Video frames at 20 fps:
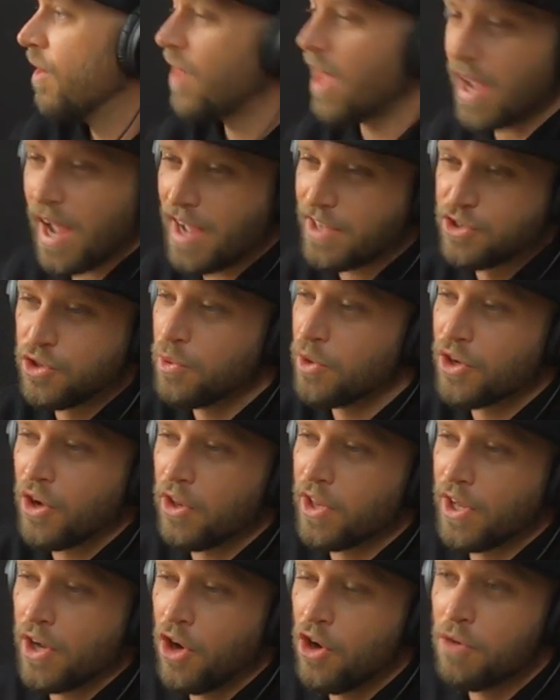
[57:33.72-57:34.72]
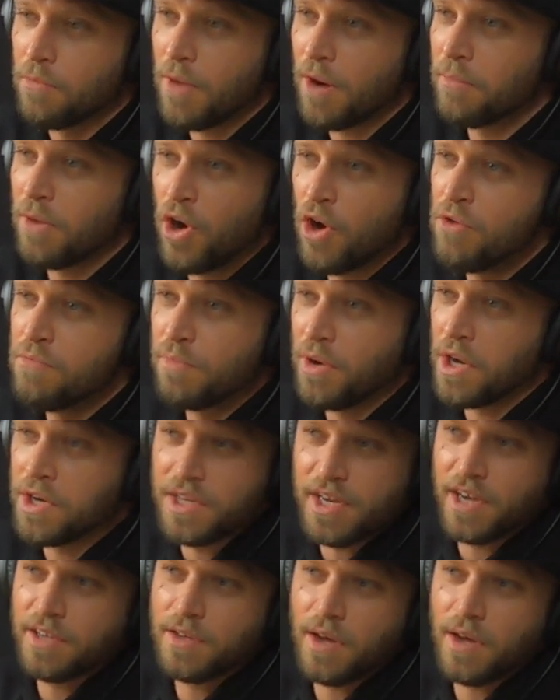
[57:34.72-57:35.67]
like I do it all at home. I'm a homebody.